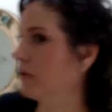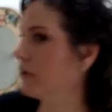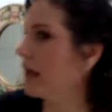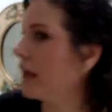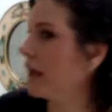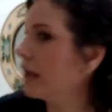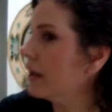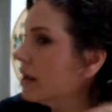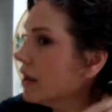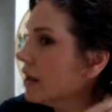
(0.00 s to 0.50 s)

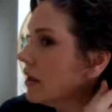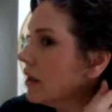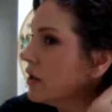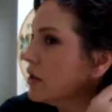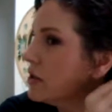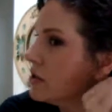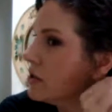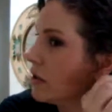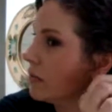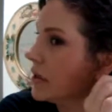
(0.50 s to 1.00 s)
Okay,
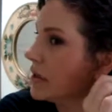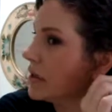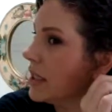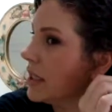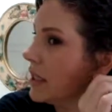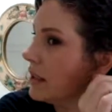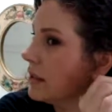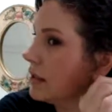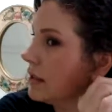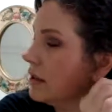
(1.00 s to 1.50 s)
so I'm going to
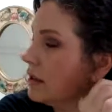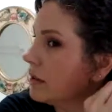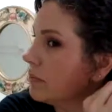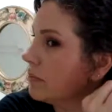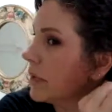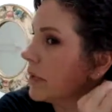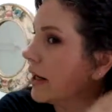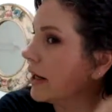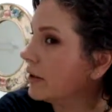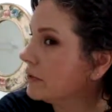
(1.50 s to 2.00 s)
take the
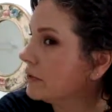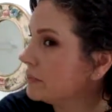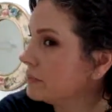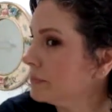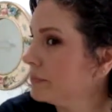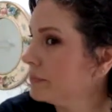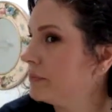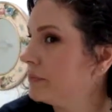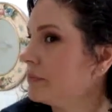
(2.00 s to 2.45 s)
clip out,